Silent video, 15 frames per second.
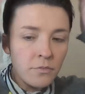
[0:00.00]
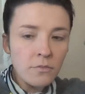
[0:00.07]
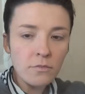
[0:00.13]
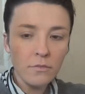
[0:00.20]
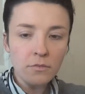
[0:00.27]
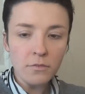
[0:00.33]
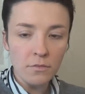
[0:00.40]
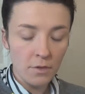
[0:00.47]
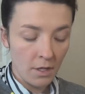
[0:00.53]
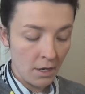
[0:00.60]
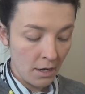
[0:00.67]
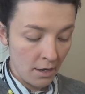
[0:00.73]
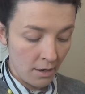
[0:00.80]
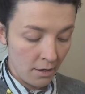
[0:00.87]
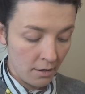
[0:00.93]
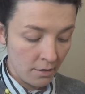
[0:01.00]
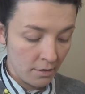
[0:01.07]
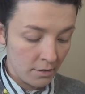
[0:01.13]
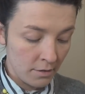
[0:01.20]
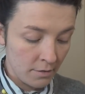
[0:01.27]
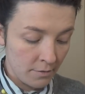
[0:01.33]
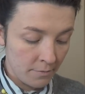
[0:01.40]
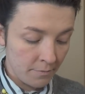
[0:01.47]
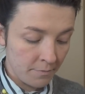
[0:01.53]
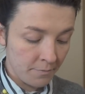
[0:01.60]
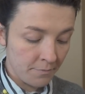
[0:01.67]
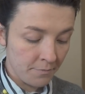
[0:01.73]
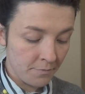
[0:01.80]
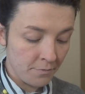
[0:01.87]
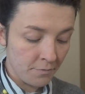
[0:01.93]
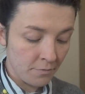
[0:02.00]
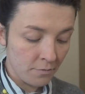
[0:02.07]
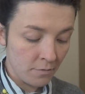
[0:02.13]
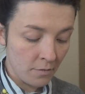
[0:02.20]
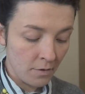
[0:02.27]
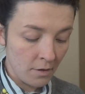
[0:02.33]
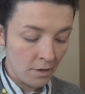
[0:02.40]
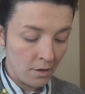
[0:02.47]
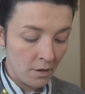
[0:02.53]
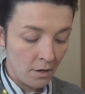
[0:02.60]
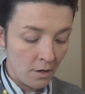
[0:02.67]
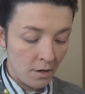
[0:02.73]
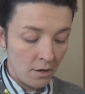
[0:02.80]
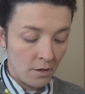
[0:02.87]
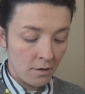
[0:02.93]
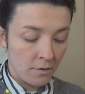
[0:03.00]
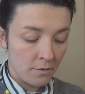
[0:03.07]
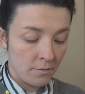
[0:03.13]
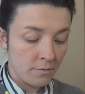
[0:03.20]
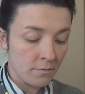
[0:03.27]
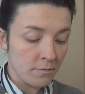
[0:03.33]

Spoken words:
[no speech]